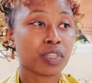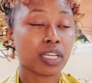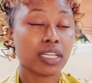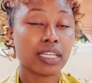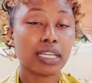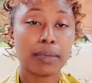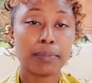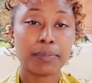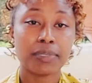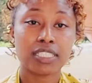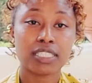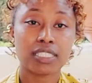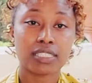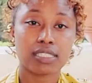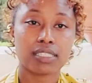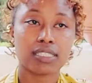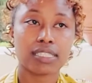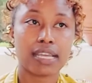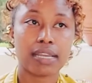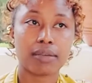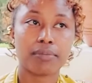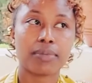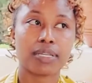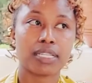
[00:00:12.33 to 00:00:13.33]
let me just
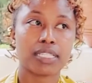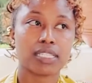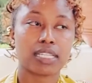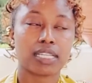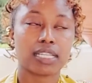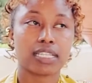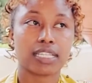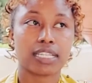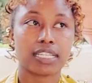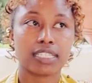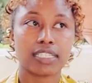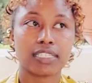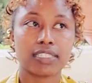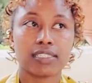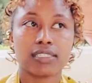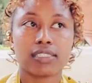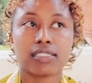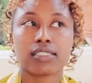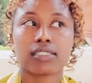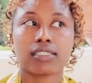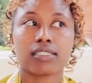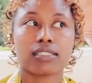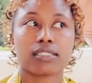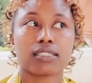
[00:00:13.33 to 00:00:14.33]
start by saying that
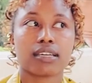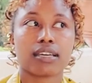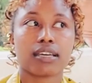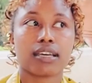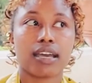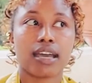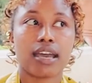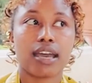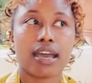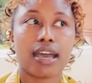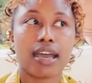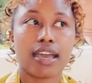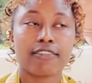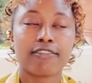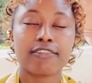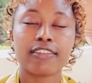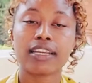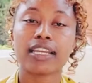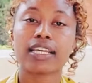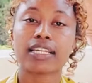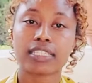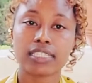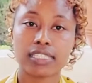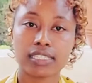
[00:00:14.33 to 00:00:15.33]
I
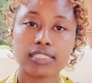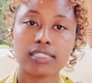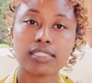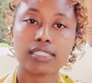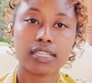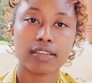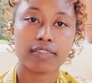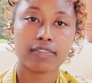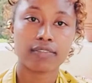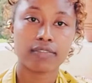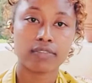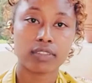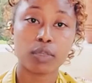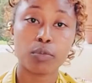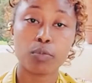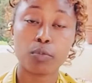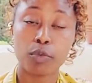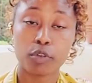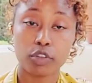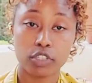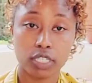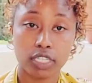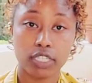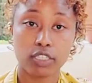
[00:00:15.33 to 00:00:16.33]
feel like this is an
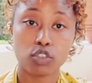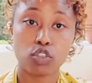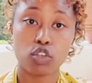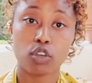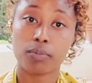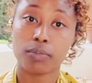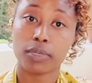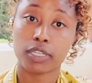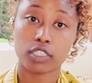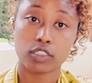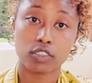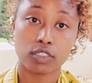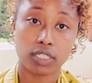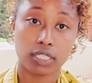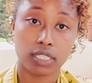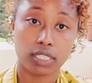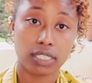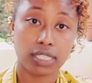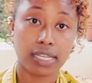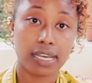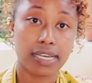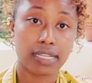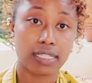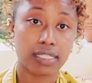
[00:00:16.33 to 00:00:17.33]
important topic to
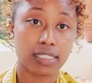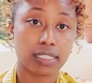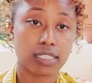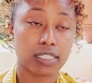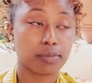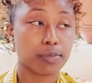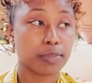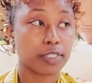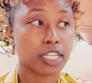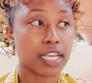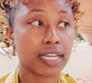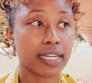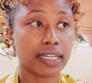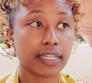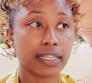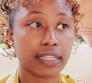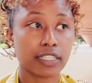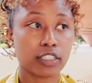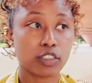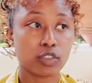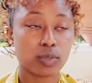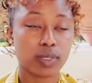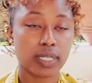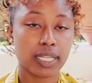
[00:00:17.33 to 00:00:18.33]
discuss, especially
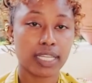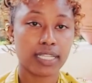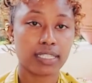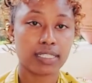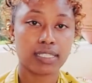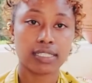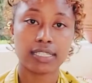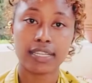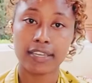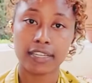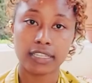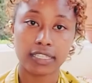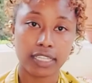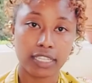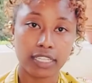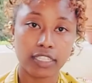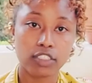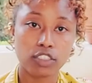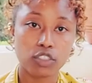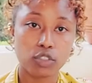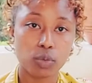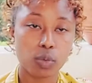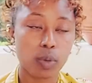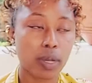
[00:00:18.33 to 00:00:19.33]
in today's day and
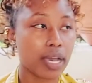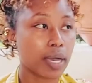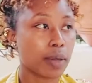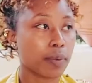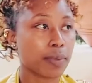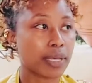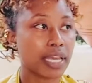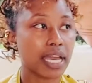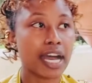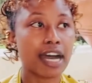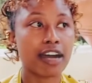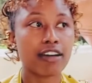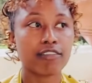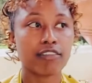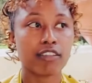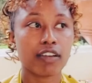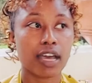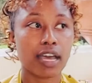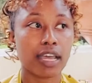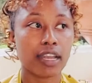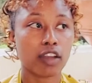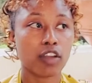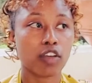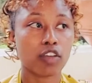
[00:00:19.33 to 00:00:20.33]
age where we have
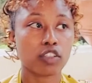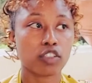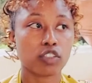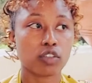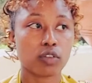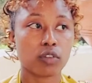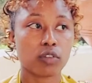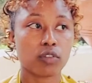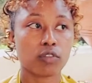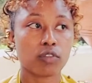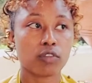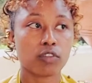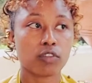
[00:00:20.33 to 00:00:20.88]
a lot of,